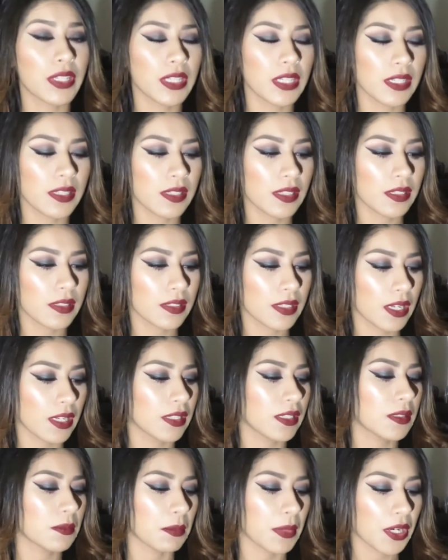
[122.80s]
decent
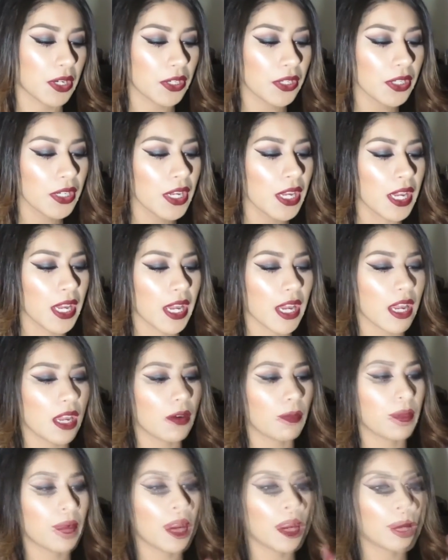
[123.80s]
sized mirror. And
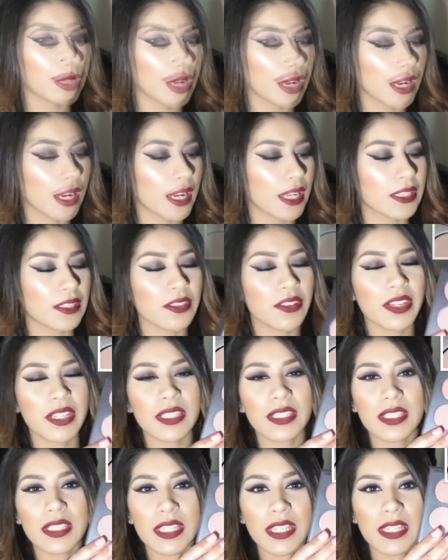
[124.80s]
like that, as you
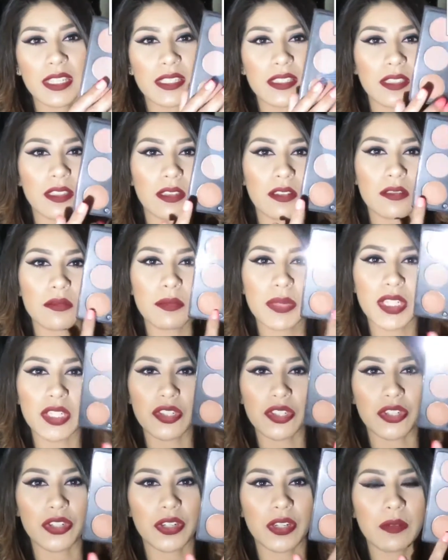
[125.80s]
can see, it's a little bit
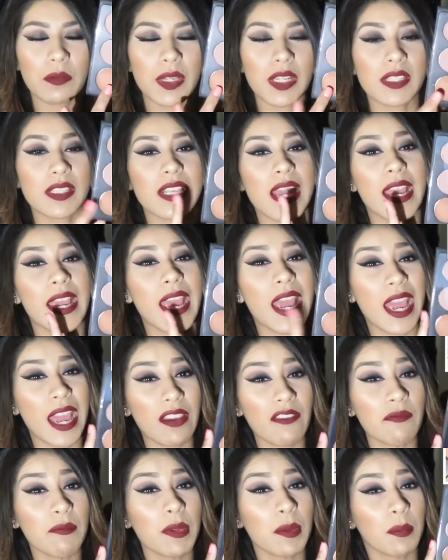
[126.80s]
dirty because I
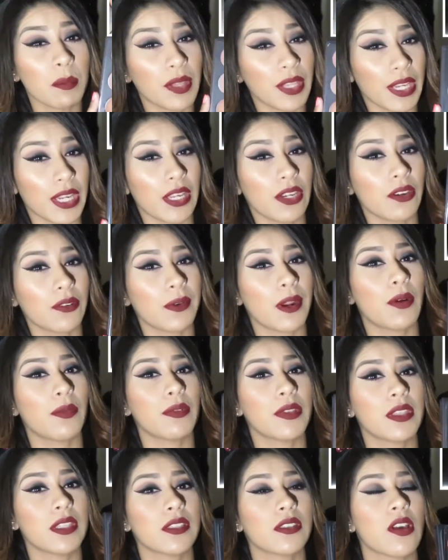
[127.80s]
have been playing around
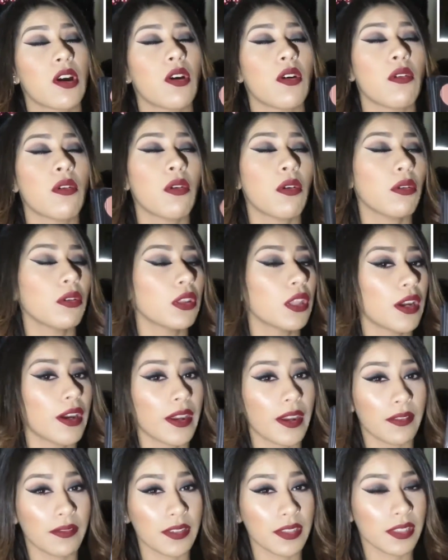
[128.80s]
with this a whole
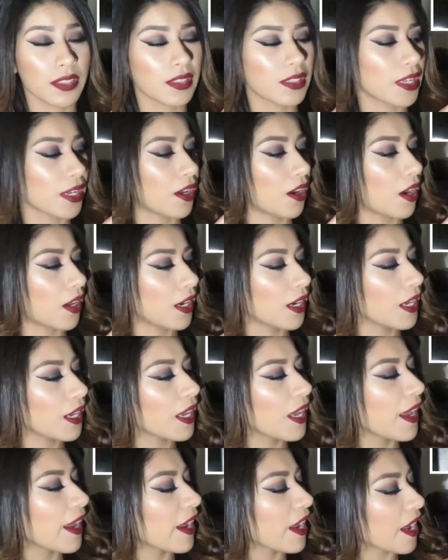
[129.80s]
lot ever since I got it,
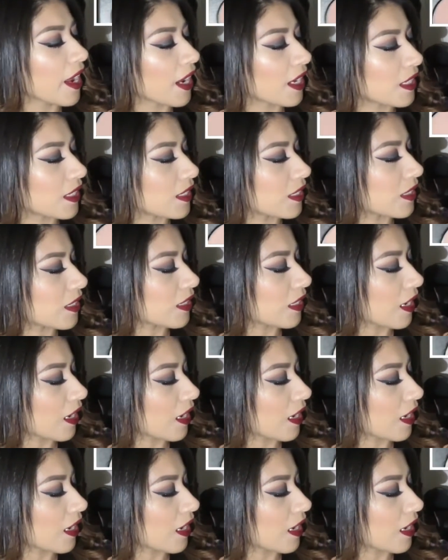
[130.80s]
and